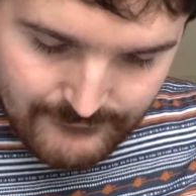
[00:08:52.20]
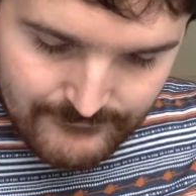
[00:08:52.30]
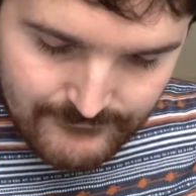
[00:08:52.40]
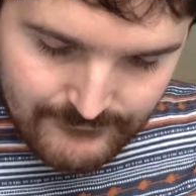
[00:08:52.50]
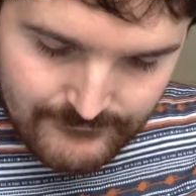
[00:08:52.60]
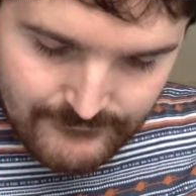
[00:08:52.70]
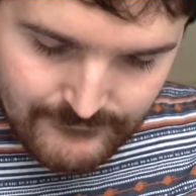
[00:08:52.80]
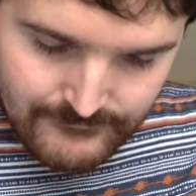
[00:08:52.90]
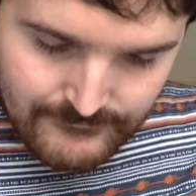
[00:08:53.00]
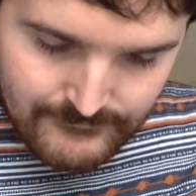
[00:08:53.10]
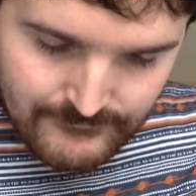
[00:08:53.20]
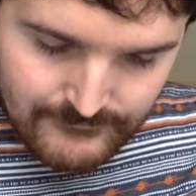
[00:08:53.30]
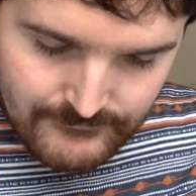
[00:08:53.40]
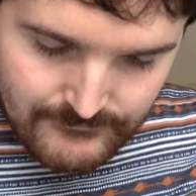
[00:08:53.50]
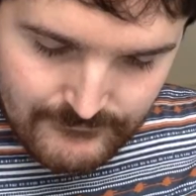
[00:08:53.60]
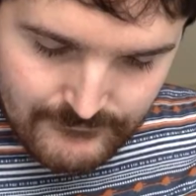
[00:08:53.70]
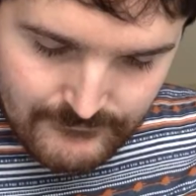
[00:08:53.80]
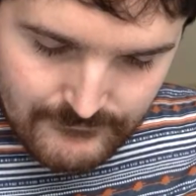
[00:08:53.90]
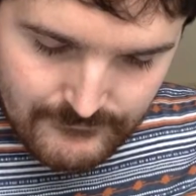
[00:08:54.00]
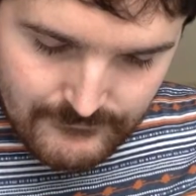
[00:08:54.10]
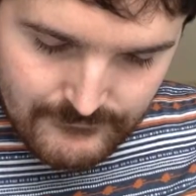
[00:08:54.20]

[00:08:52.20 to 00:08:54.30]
(no one is talking)